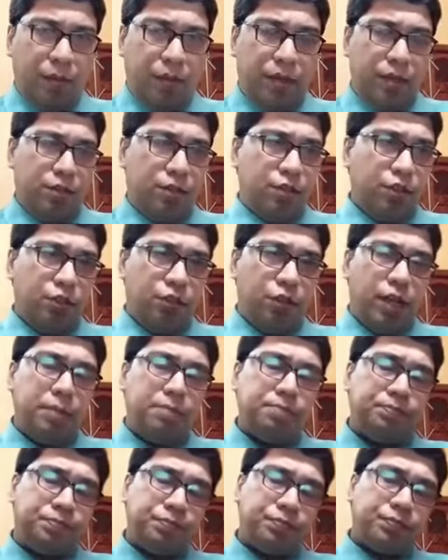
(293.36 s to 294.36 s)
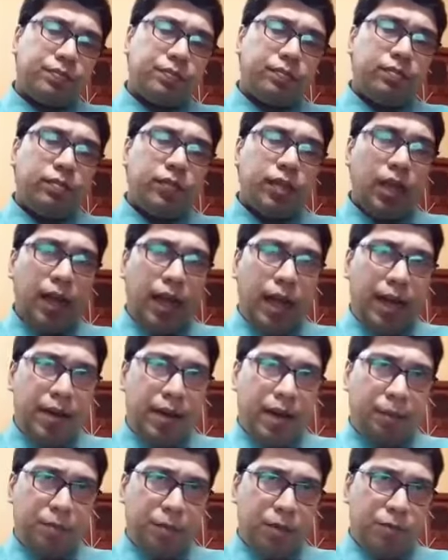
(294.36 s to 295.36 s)
etc. And
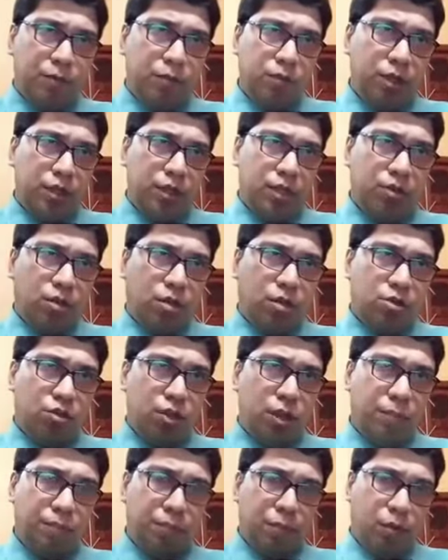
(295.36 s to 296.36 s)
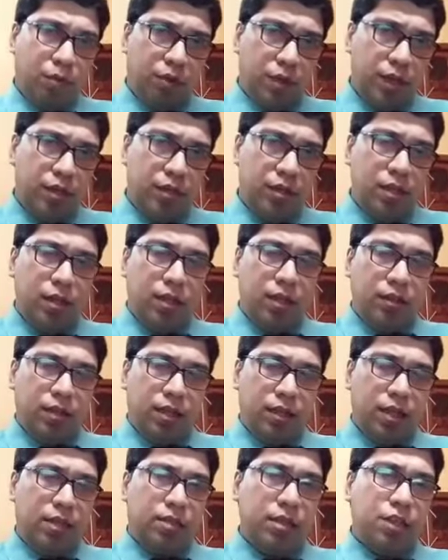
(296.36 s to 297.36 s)
number 4, it is also important,
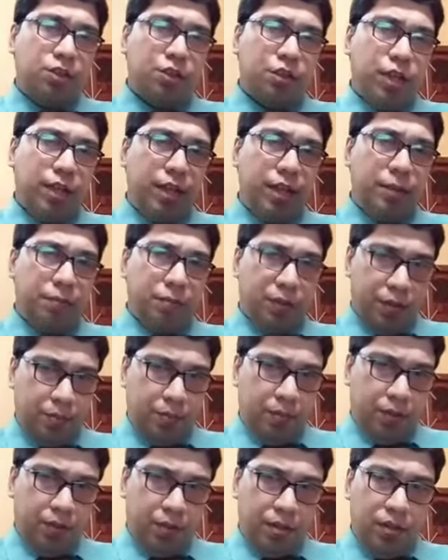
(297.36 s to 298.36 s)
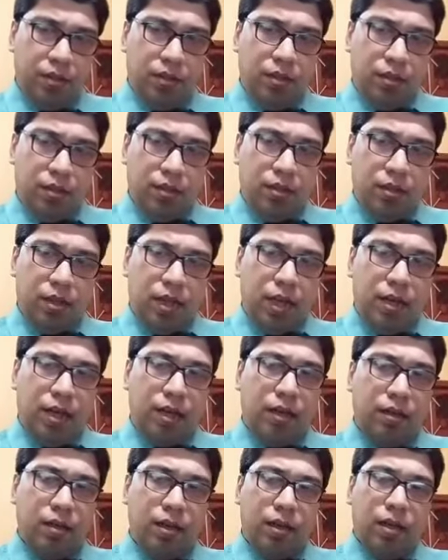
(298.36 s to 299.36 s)
that is the training purpose. There
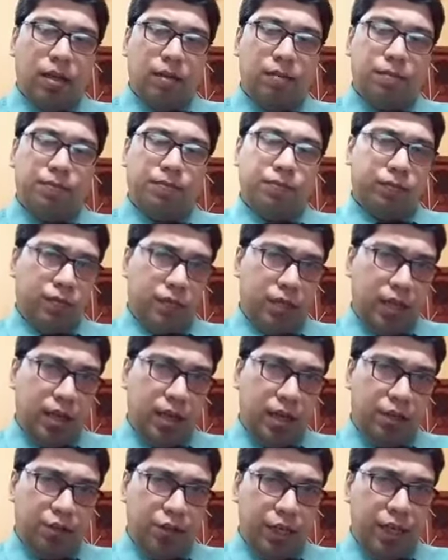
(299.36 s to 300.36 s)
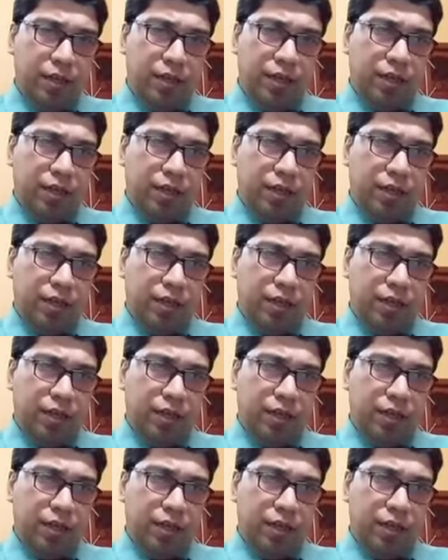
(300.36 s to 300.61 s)
are there are trainee